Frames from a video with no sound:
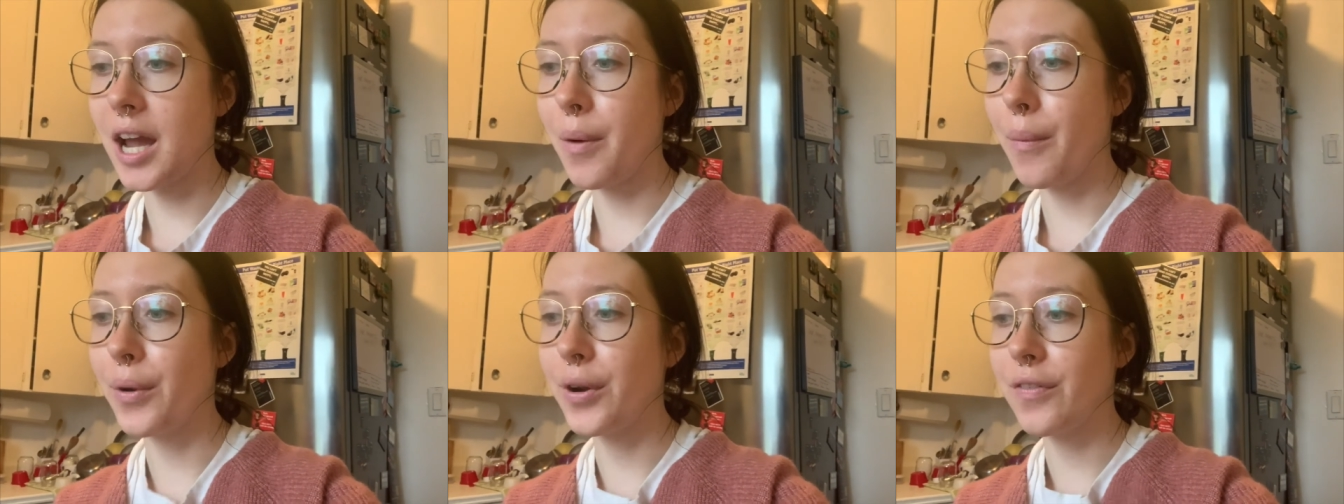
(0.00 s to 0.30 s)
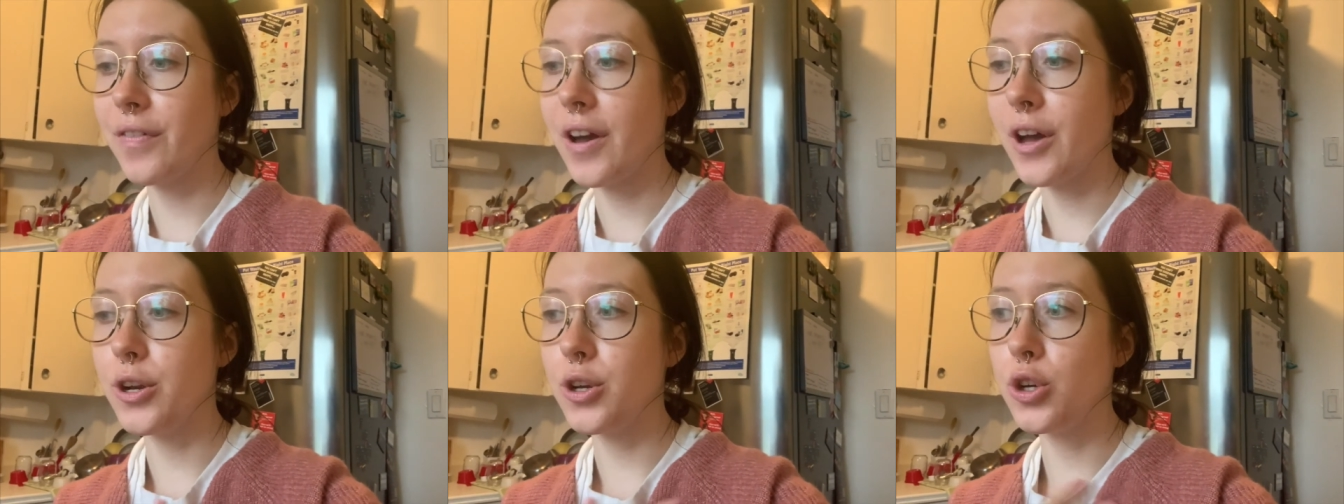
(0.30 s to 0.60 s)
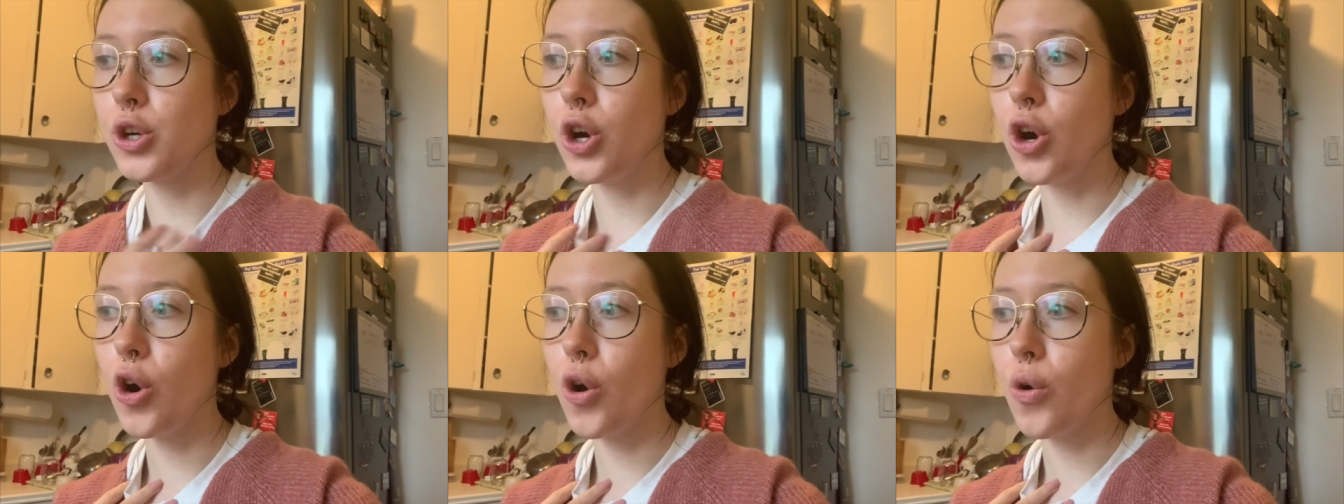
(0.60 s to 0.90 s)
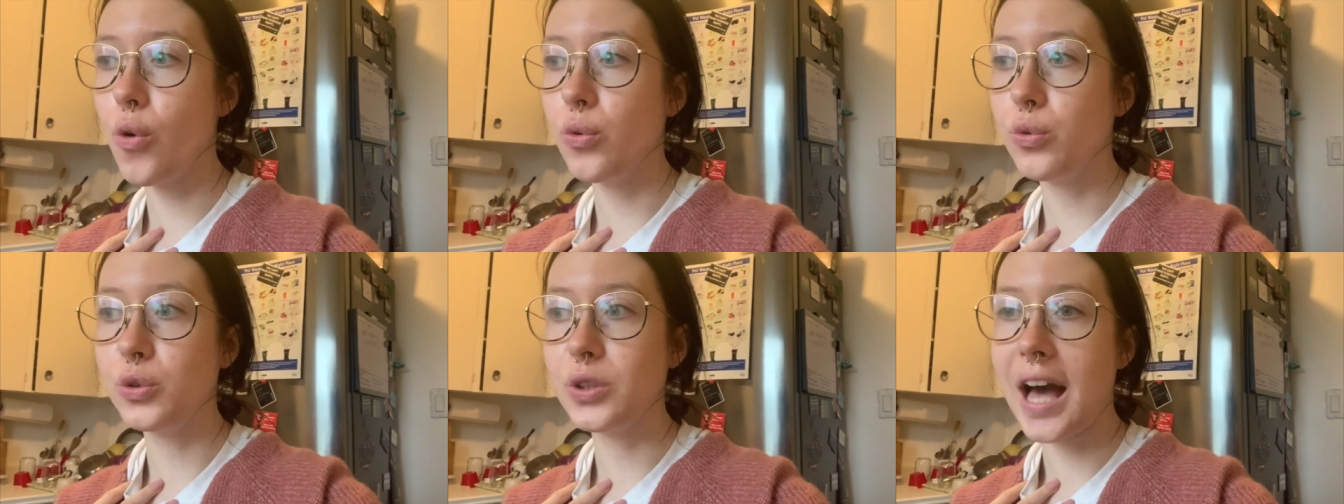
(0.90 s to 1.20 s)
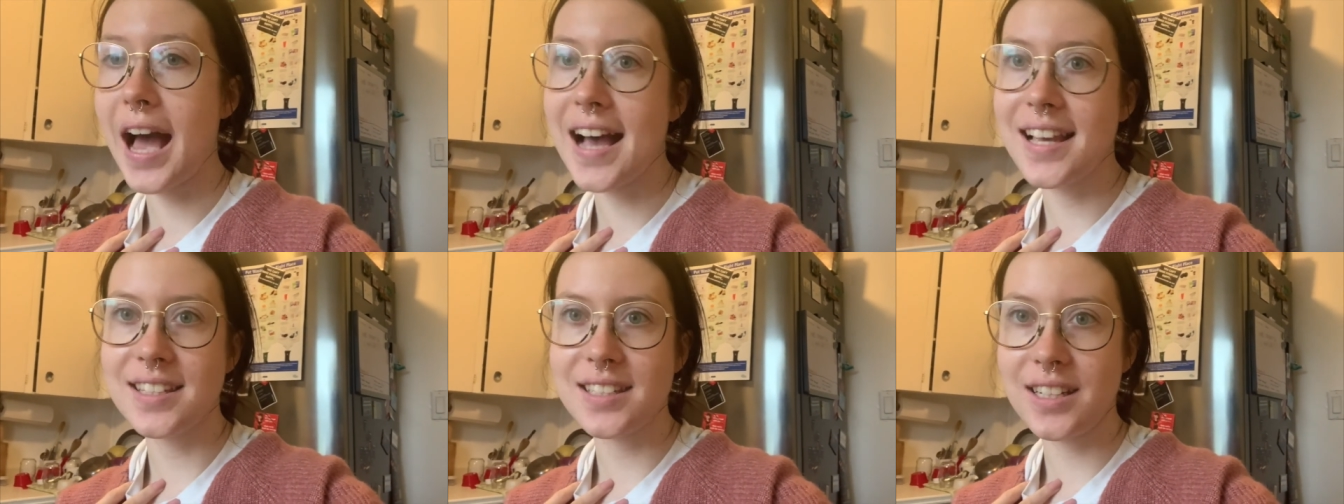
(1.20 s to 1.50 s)
I would have had no
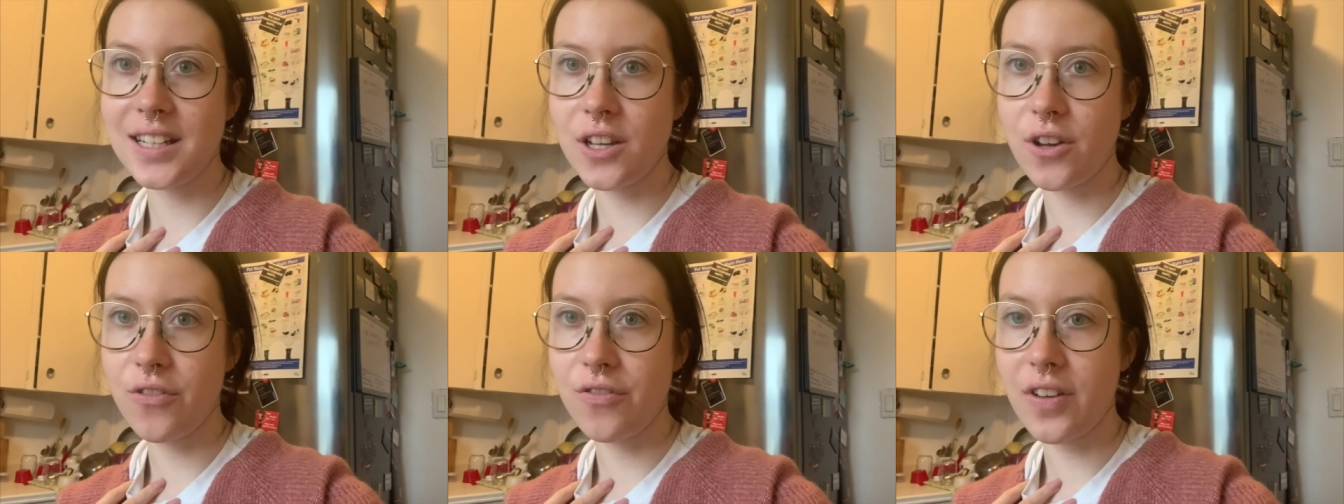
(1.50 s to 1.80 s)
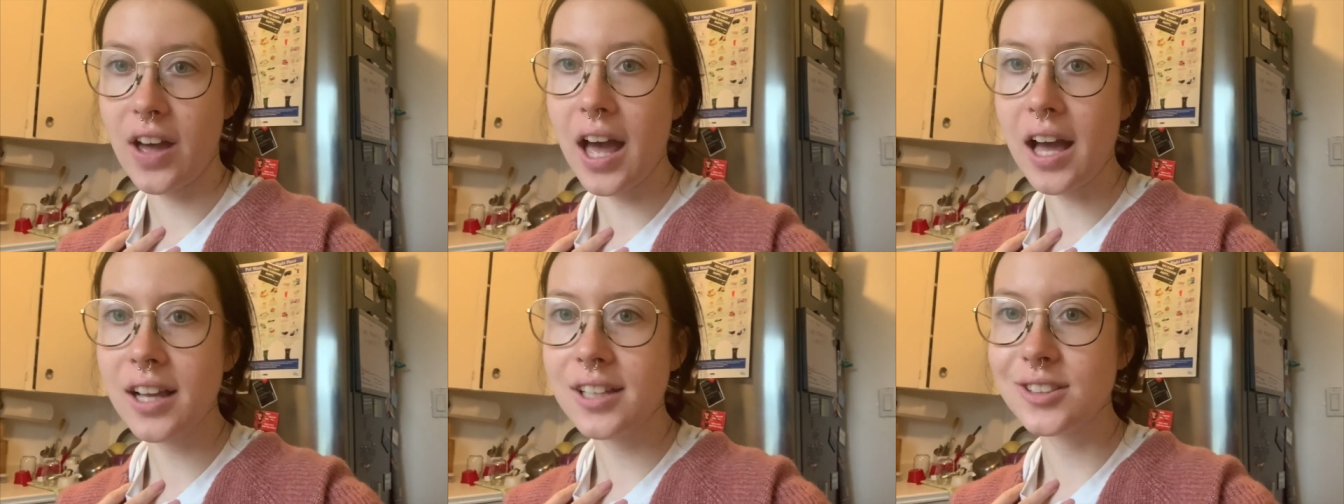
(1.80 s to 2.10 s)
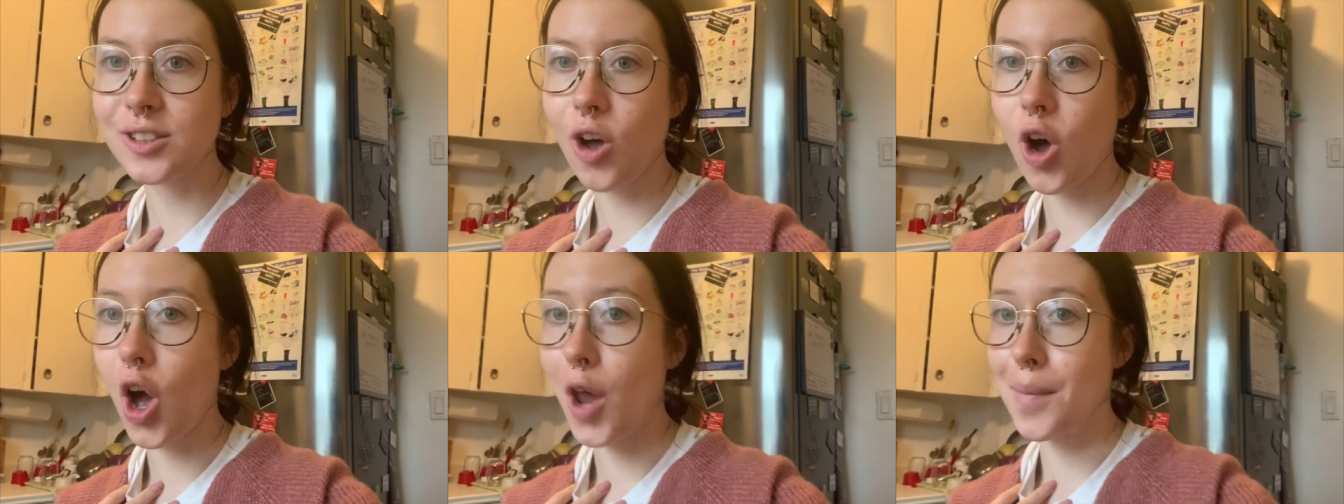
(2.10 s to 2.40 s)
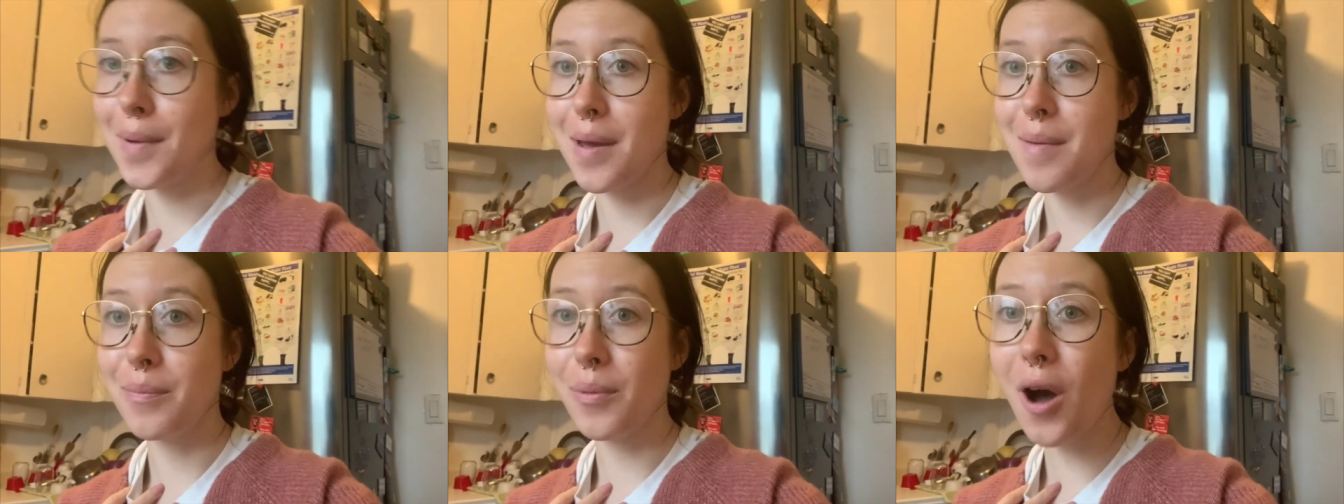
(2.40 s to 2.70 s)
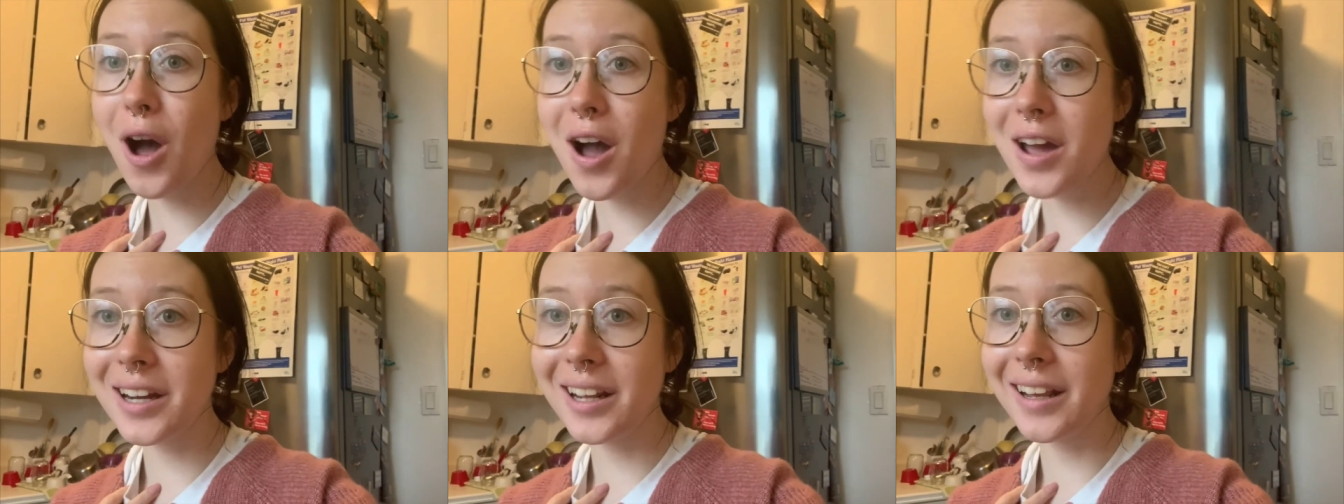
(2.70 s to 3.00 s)
lasting effects on my
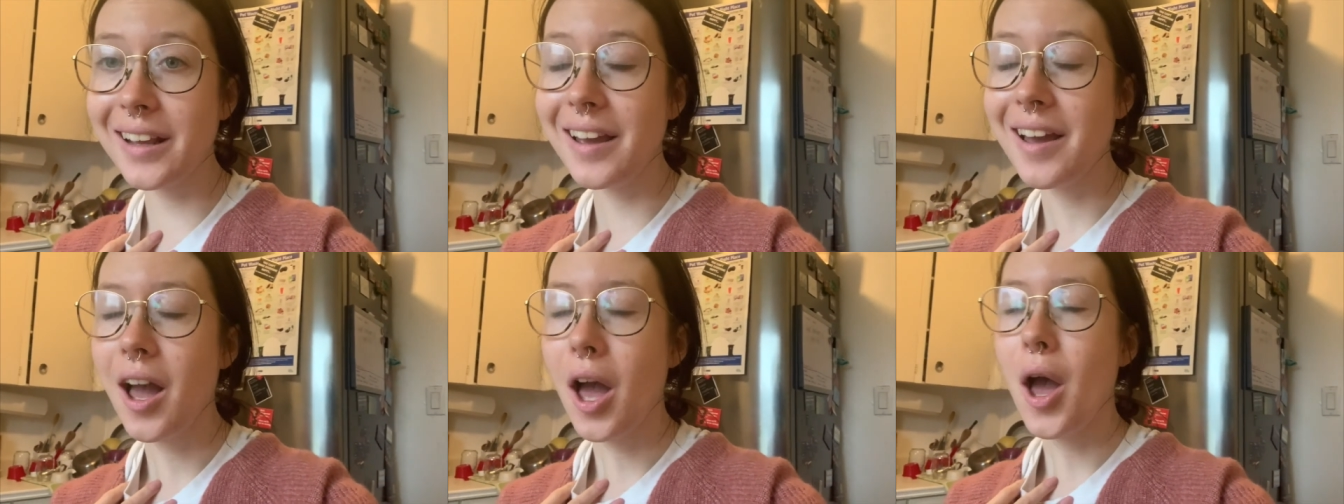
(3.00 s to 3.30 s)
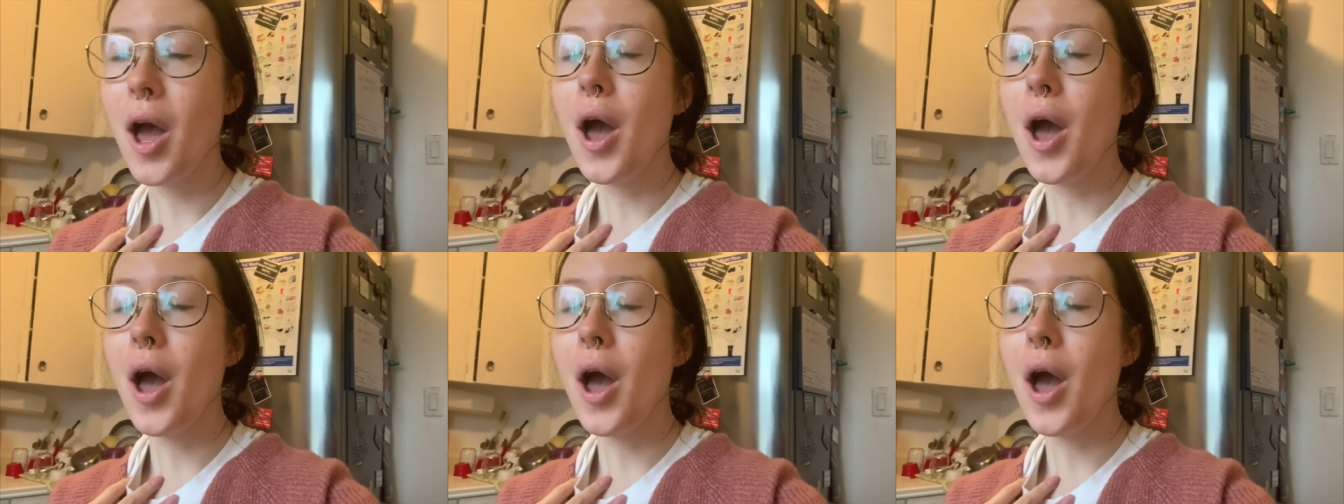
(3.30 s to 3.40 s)
body.